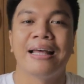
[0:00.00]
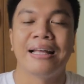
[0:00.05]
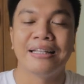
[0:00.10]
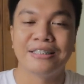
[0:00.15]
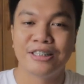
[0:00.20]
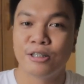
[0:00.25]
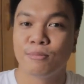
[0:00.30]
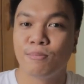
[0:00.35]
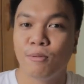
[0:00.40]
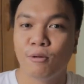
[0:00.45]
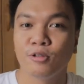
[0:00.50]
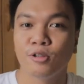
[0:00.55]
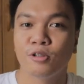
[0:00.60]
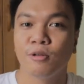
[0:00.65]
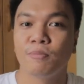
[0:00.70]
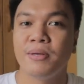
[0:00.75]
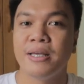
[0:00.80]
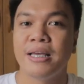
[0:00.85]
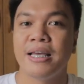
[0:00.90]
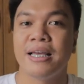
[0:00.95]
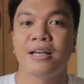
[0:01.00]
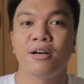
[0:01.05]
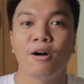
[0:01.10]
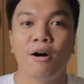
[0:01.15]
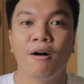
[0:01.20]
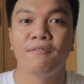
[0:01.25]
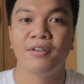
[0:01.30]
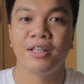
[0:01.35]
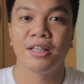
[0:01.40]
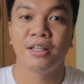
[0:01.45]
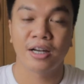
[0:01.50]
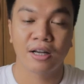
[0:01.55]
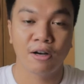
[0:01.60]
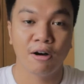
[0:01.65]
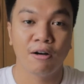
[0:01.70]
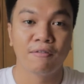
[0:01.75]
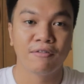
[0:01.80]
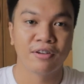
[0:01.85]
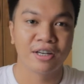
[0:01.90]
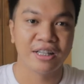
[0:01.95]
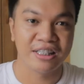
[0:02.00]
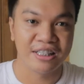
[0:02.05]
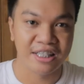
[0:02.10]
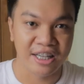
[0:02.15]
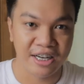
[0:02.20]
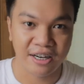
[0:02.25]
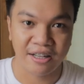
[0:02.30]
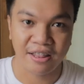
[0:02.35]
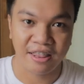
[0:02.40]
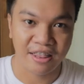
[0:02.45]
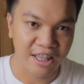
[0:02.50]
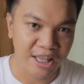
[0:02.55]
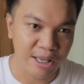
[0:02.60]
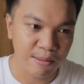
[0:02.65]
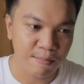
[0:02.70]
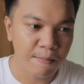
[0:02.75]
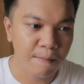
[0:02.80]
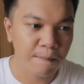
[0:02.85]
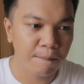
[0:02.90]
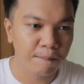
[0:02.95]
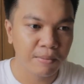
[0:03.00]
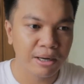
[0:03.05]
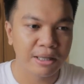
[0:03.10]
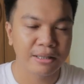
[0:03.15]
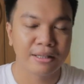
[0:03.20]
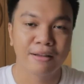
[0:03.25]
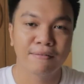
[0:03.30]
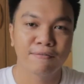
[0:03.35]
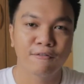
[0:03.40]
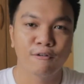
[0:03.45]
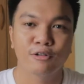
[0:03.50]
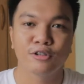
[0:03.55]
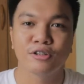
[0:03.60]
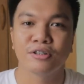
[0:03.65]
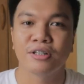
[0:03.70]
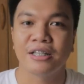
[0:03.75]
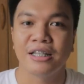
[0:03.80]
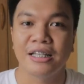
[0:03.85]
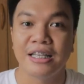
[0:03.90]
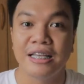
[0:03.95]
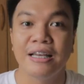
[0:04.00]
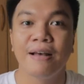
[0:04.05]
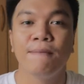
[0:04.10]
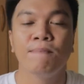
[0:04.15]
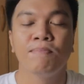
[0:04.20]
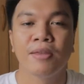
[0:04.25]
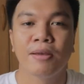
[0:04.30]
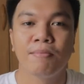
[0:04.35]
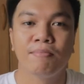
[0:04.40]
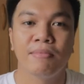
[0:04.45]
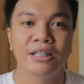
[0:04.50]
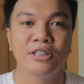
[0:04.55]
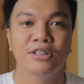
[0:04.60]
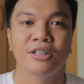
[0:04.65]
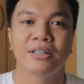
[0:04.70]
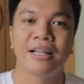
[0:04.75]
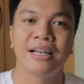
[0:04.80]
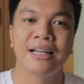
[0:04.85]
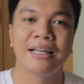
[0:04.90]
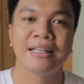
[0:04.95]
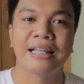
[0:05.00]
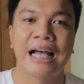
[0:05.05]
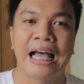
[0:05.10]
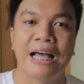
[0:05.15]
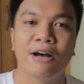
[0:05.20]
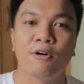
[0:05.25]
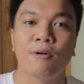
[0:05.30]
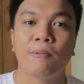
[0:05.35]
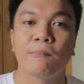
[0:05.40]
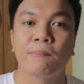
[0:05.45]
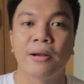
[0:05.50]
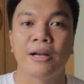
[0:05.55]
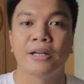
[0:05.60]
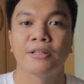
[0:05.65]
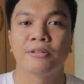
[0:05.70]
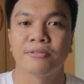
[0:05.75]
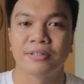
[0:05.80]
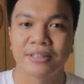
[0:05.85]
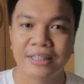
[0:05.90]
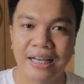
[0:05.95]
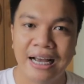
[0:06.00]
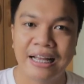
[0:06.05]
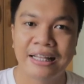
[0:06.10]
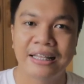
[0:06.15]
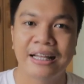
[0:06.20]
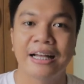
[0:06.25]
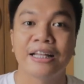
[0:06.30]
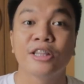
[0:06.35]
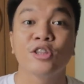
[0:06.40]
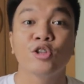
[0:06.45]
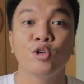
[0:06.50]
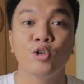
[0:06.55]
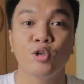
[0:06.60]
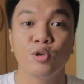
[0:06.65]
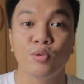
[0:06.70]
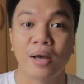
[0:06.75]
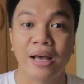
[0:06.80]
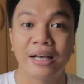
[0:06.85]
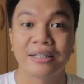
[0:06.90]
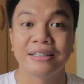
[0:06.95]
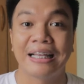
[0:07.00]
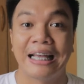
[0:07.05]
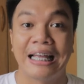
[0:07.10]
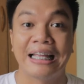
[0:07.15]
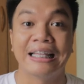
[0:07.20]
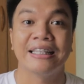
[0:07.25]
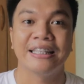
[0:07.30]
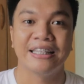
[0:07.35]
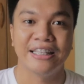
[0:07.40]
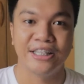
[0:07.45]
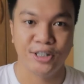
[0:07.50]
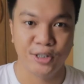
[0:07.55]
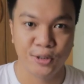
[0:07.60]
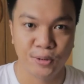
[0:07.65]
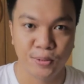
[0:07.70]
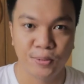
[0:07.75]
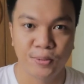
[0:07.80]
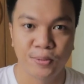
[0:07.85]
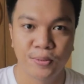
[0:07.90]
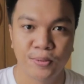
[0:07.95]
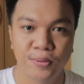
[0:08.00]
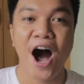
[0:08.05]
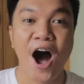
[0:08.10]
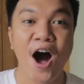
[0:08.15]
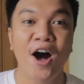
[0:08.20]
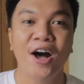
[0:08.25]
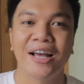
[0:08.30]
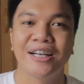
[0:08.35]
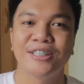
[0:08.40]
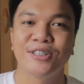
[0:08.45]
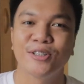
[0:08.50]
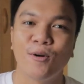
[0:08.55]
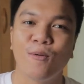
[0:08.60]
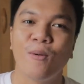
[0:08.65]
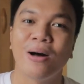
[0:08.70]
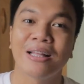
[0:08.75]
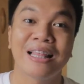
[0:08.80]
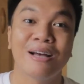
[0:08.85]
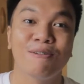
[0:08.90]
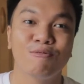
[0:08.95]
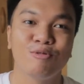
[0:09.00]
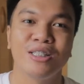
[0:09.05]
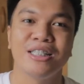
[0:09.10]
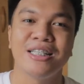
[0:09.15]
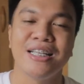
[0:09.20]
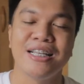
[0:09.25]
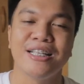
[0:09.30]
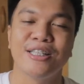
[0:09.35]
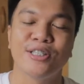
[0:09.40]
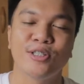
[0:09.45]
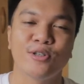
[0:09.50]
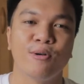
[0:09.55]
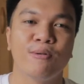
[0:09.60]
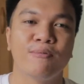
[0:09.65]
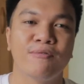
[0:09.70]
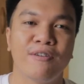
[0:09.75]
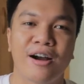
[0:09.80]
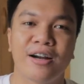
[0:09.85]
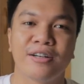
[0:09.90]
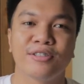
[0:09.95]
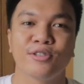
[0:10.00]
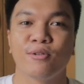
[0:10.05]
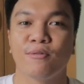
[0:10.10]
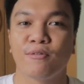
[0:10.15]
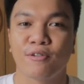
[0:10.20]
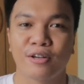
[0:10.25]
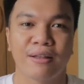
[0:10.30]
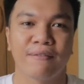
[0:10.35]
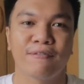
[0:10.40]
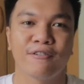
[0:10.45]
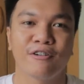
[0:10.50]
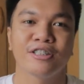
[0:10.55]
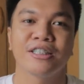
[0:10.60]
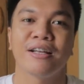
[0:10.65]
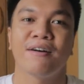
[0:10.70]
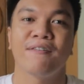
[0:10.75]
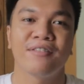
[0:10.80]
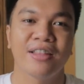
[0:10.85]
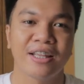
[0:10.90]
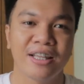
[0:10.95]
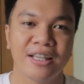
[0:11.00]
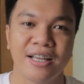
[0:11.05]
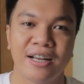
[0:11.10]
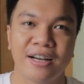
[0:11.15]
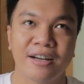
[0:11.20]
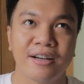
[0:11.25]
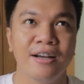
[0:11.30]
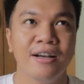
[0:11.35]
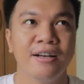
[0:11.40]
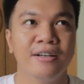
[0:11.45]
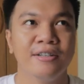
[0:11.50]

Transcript: it's supposed to be a COVID recovery year theme, but unfortunately, medyo delay tayo compared to China, to US, and EU. Okay, so what have we seen so far? So for the first half of the year,